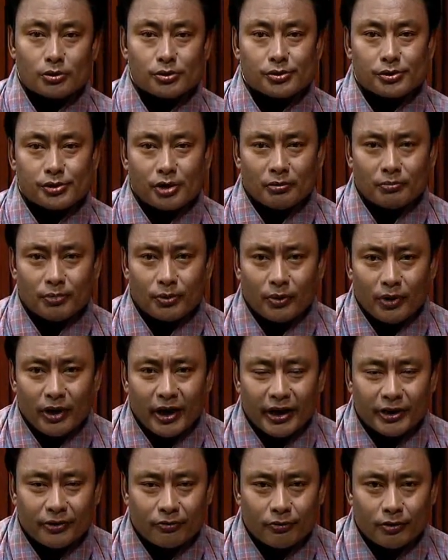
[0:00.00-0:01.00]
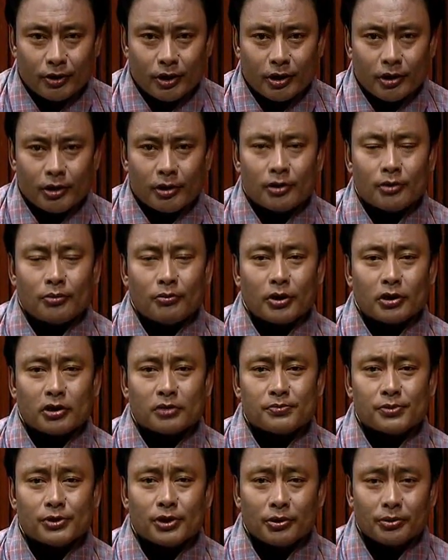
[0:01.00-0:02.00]
Zombo, and
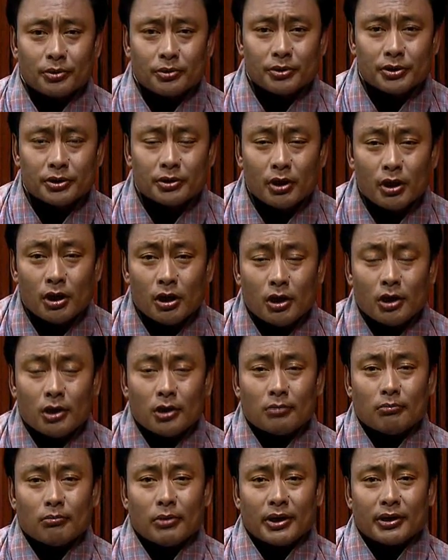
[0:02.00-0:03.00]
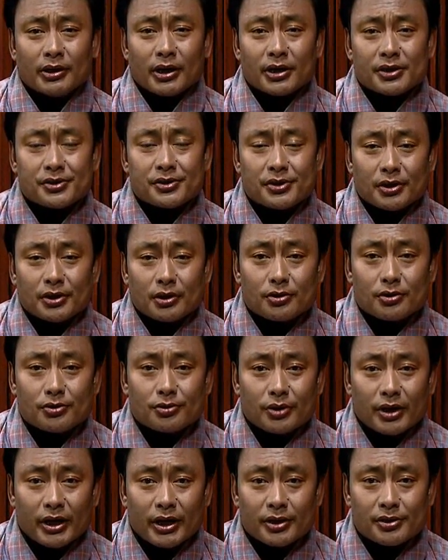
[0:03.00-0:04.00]
welcome to Dawa Kudroen. My guest
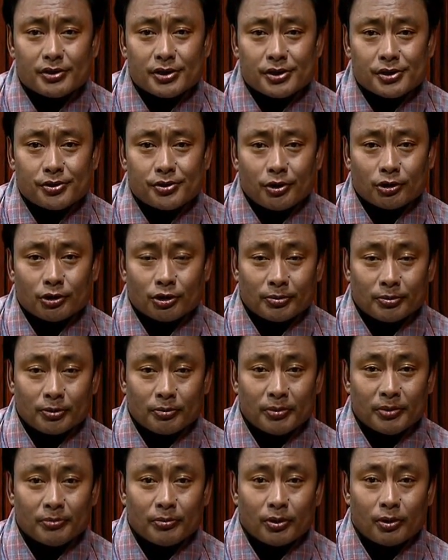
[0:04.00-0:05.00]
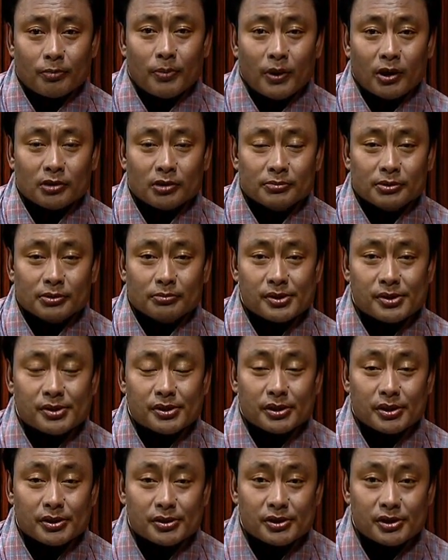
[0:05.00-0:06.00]
tonight is Honorable Member of Parliament,
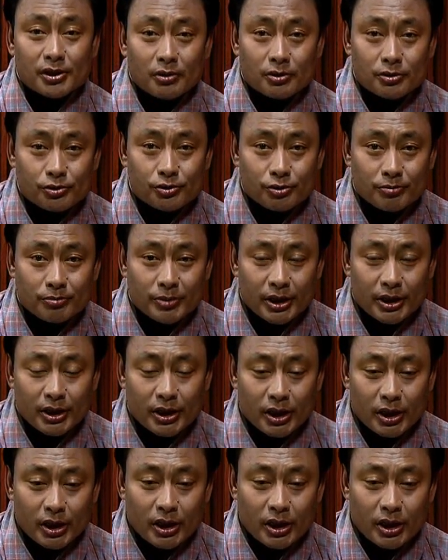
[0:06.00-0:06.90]
Mr. Tshewang Jurmi.